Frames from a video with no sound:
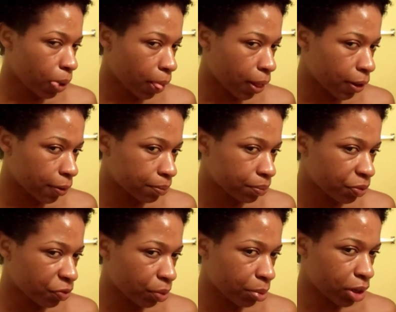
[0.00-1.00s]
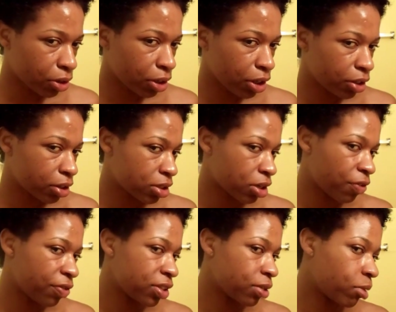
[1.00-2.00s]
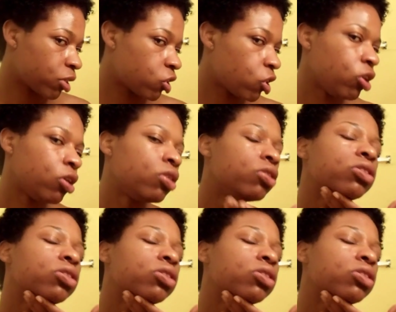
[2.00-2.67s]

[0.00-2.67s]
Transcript: from underneath the surface of my skin.